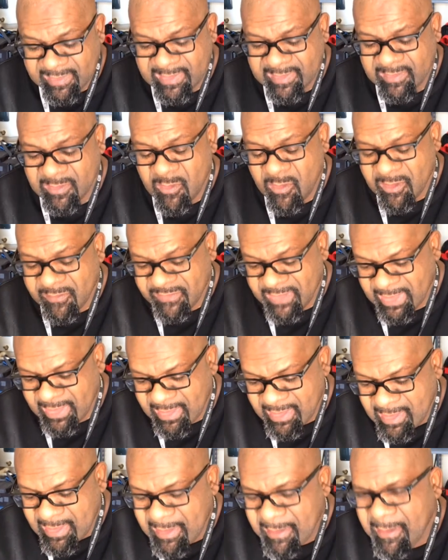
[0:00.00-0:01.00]
Corvette?
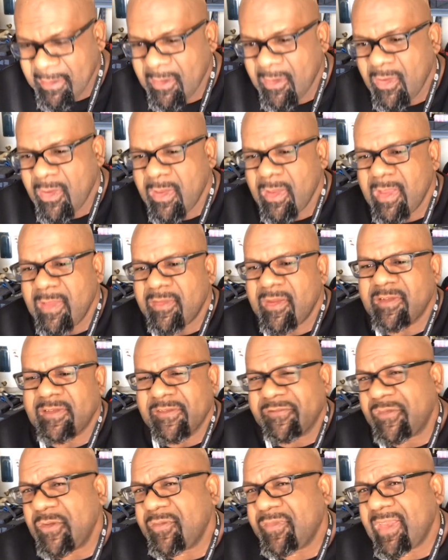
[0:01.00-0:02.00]
There's a
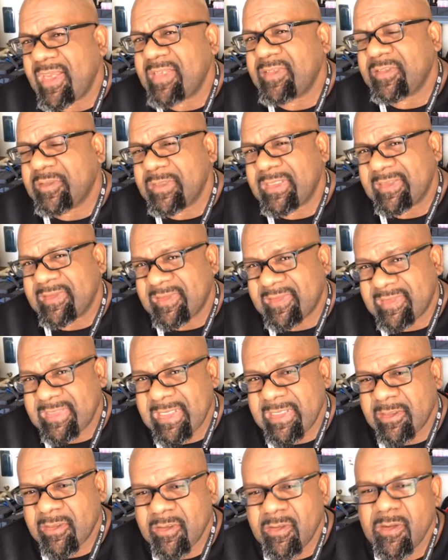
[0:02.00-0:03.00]
few things to
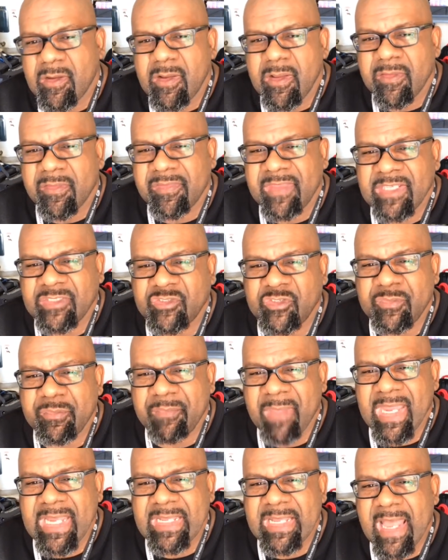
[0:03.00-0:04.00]
consider that you
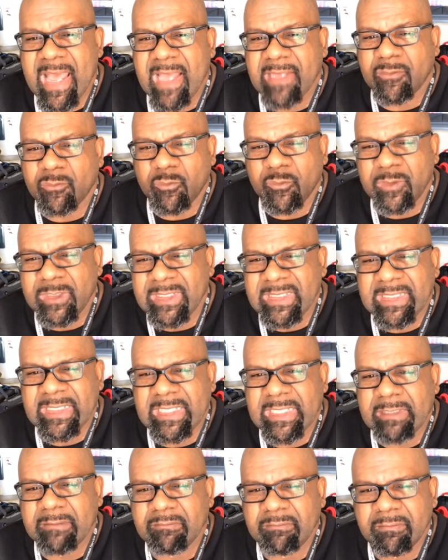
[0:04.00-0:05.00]
may not
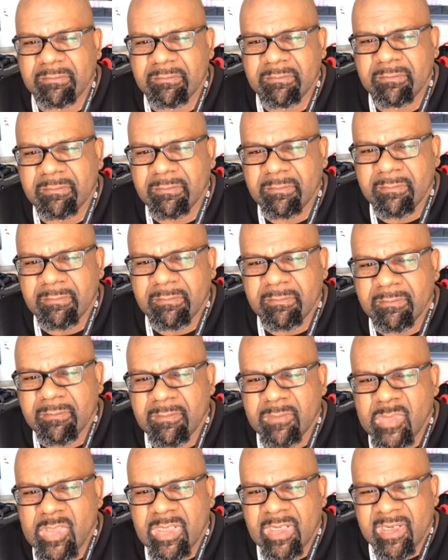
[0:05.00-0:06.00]
really
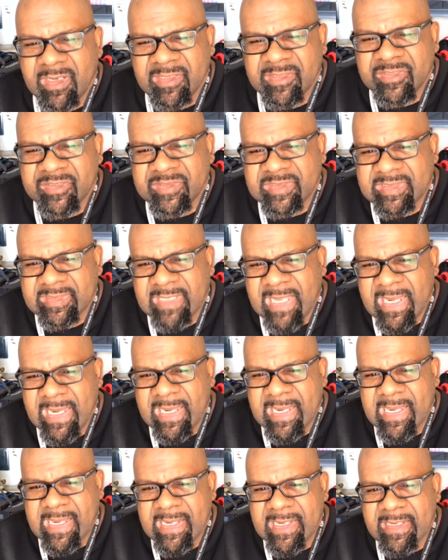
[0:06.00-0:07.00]

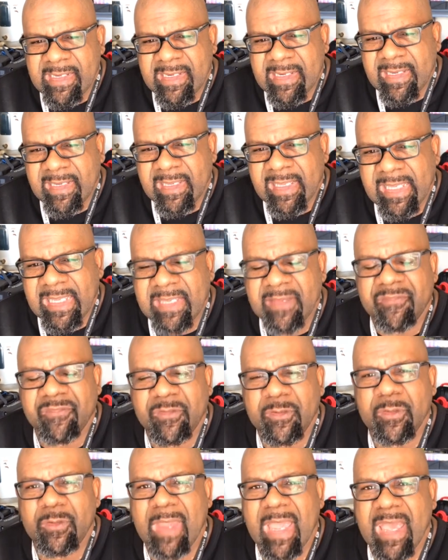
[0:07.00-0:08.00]
understand if
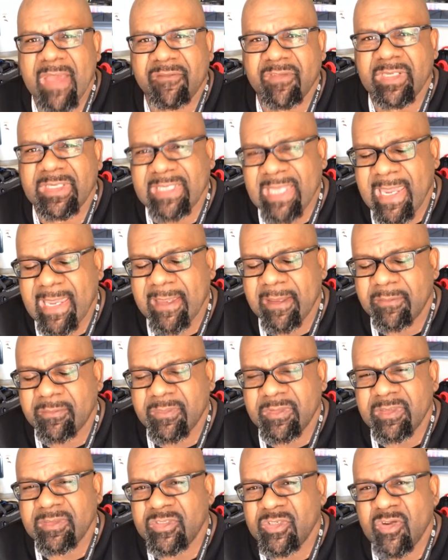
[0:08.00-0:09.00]
you haven't
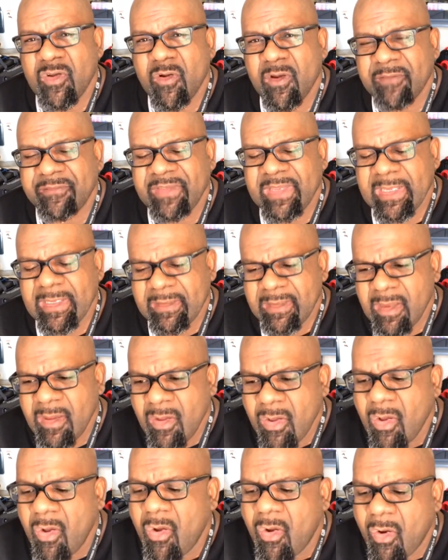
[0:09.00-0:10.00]
cammed your Corvette
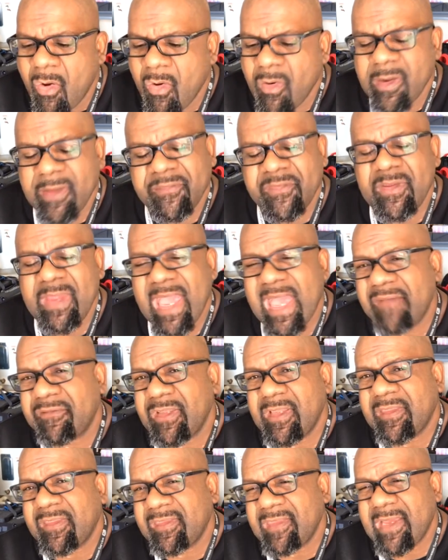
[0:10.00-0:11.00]
or if you
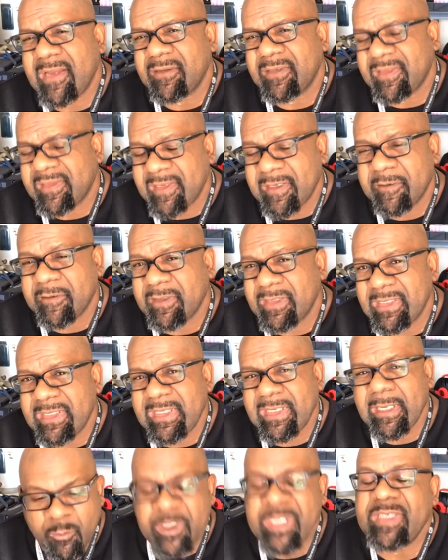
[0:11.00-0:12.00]
haven't thoroughly
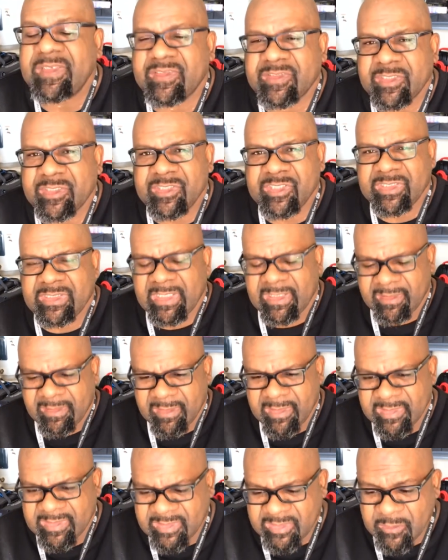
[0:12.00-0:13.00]
researched it.
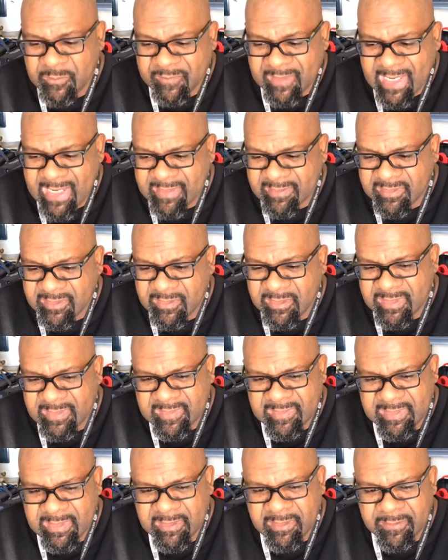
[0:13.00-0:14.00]
There's two things to
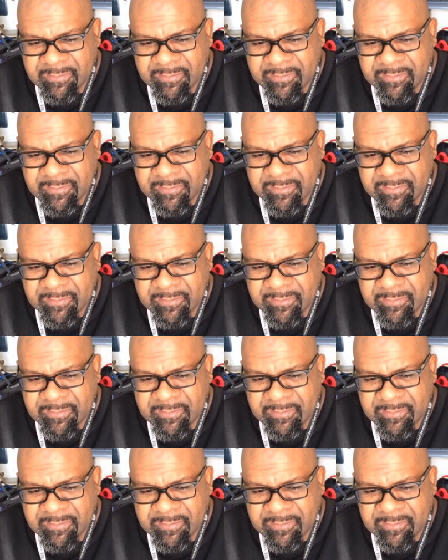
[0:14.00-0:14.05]
consider.